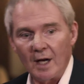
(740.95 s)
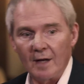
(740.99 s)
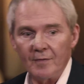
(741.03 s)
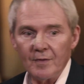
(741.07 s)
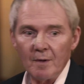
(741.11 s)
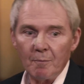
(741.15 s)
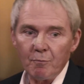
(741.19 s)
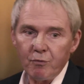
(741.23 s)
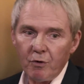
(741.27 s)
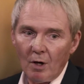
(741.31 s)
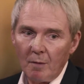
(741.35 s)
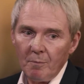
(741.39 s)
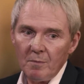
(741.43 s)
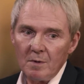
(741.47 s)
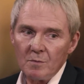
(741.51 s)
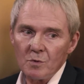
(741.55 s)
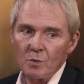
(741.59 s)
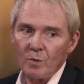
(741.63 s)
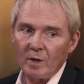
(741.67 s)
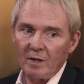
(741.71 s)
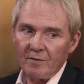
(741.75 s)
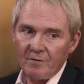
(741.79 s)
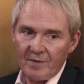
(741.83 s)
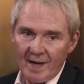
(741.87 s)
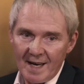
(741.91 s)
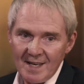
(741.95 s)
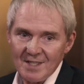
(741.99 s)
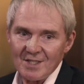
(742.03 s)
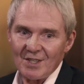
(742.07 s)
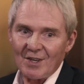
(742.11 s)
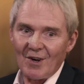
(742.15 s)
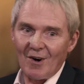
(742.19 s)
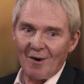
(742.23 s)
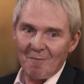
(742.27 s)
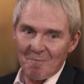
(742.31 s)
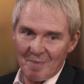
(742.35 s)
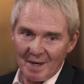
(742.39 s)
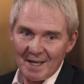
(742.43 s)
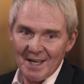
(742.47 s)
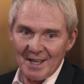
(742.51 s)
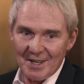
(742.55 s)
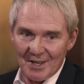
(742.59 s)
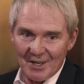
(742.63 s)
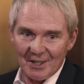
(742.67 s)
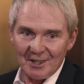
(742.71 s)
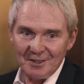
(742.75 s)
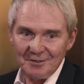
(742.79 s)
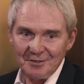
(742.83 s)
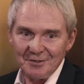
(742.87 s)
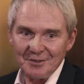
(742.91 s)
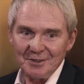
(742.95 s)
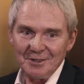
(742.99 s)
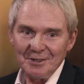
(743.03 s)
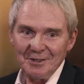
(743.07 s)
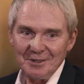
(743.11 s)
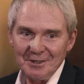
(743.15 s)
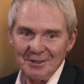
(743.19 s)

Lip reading: And the problems we're facing are big enough,